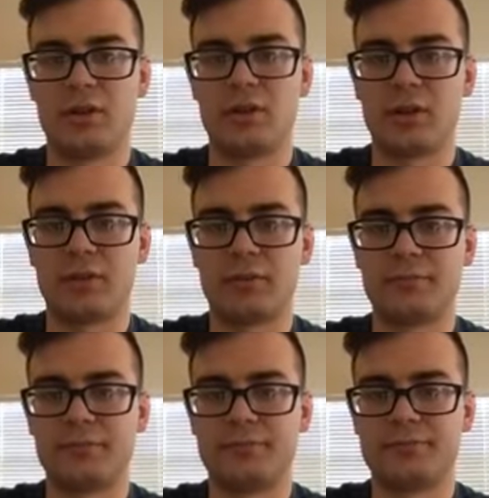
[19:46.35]

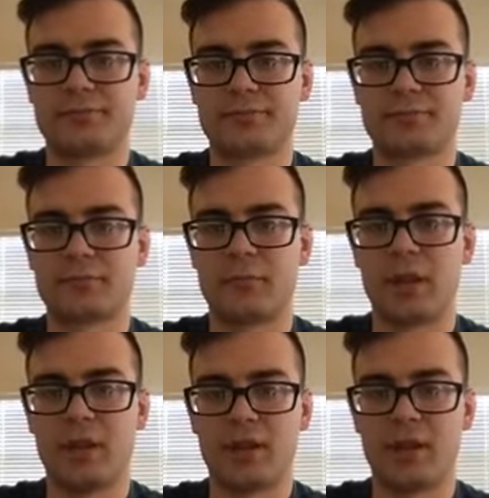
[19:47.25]
I'm
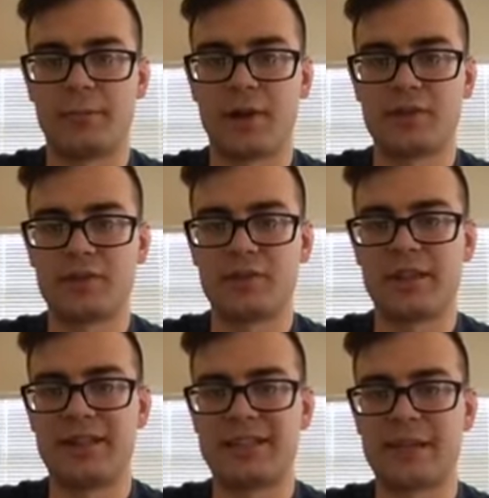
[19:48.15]
not doing
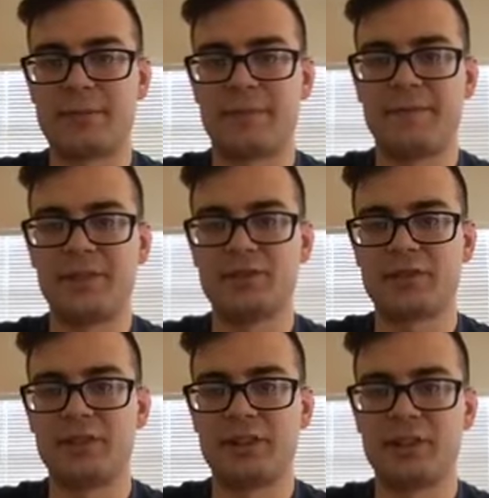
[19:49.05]
any type of
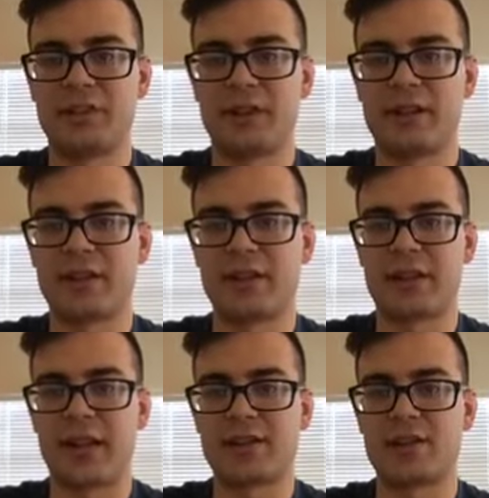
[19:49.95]
filtering or anything like that.